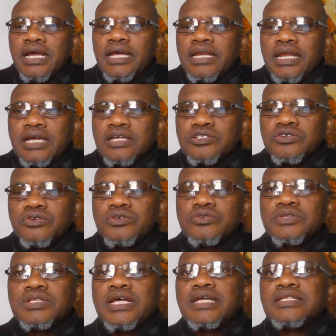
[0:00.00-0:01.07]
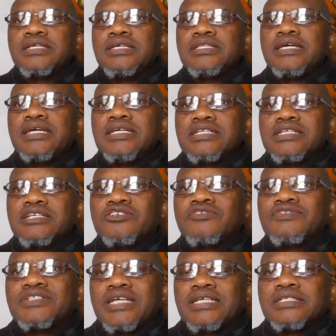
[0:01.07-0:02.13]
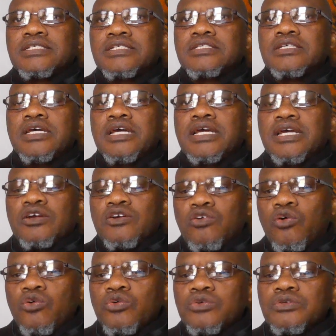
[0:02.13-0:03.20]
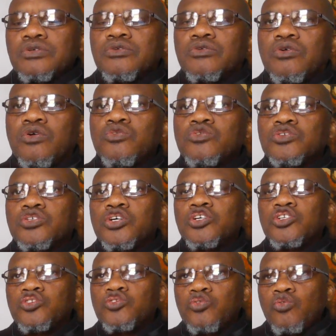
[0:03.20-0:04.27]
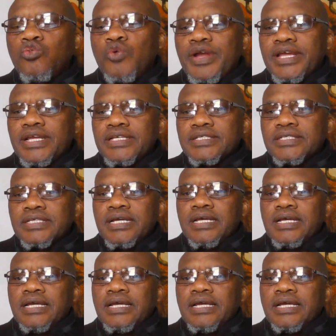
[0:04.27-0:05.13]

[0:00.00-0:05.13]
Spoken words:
And I told you that in the interest of justice goes two ways.